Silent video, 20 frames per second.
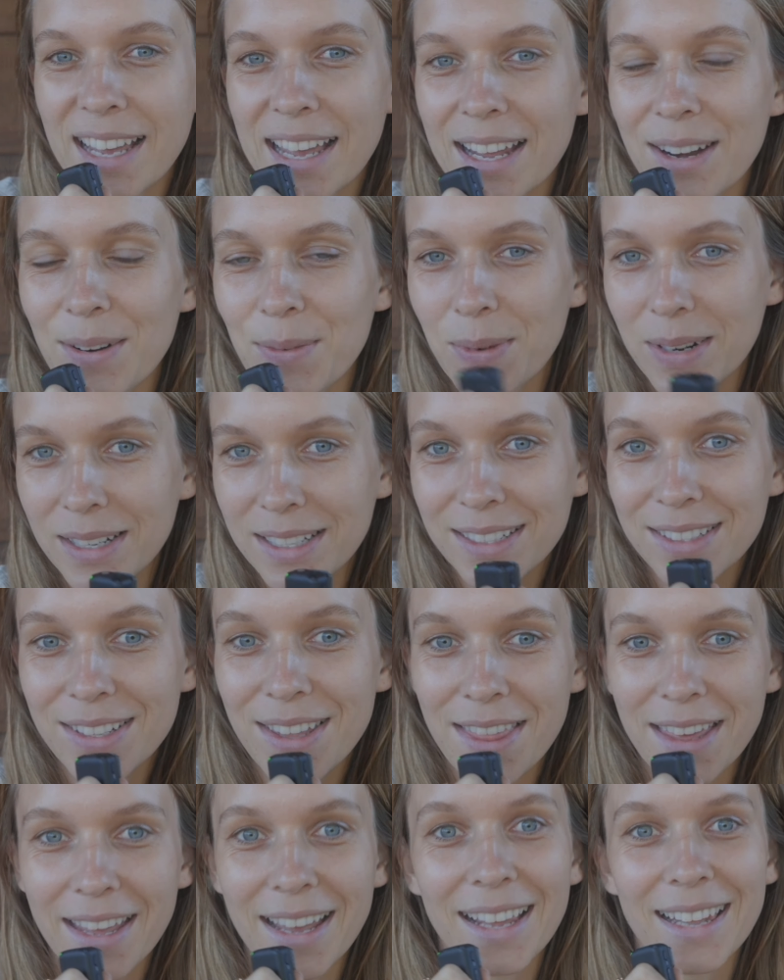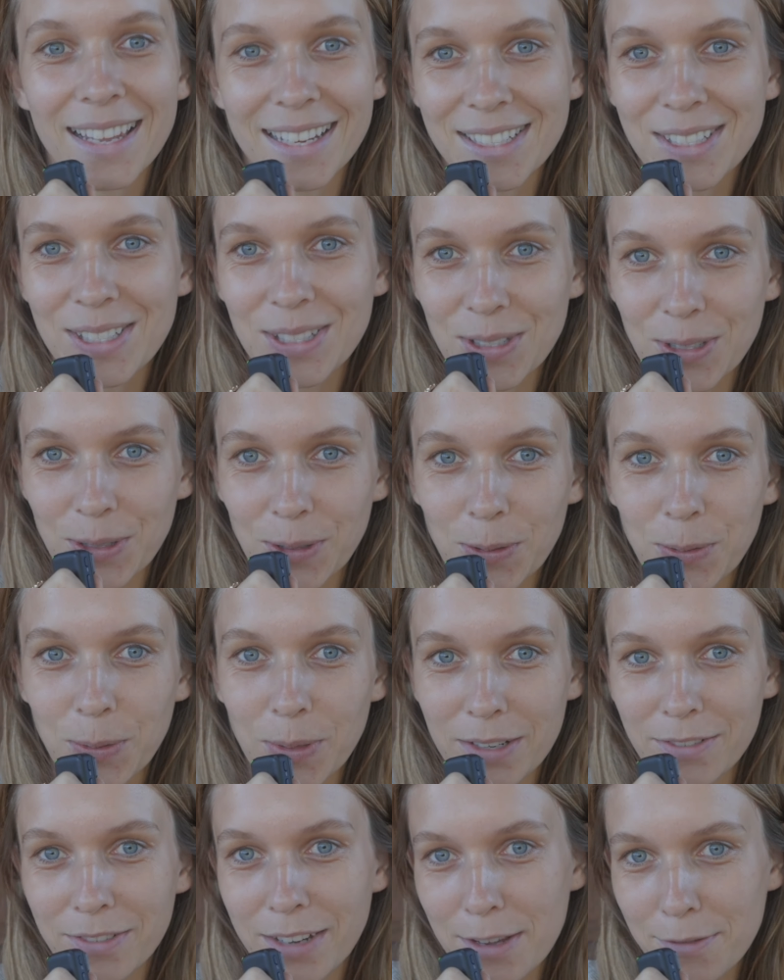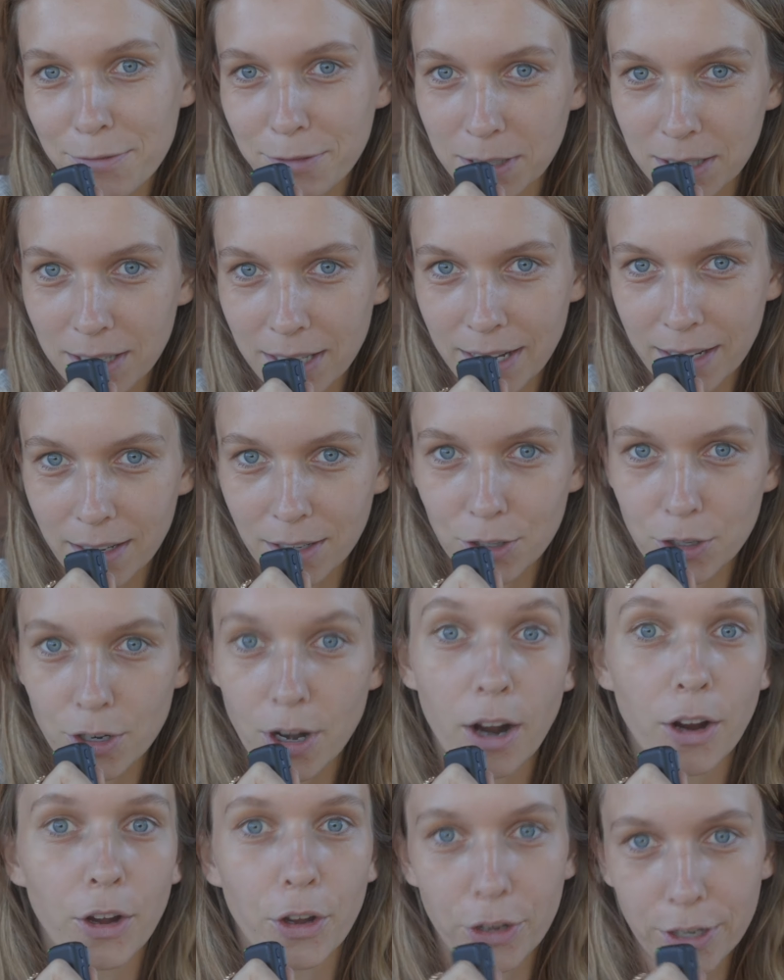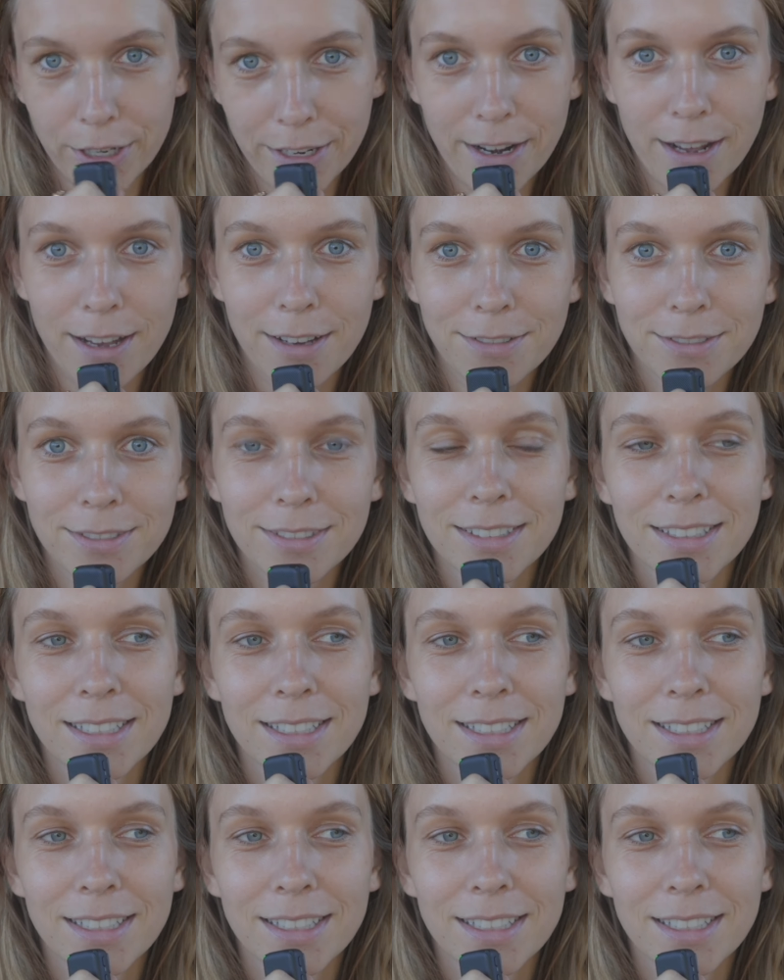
And one little thing I like to do if I feel like not good enough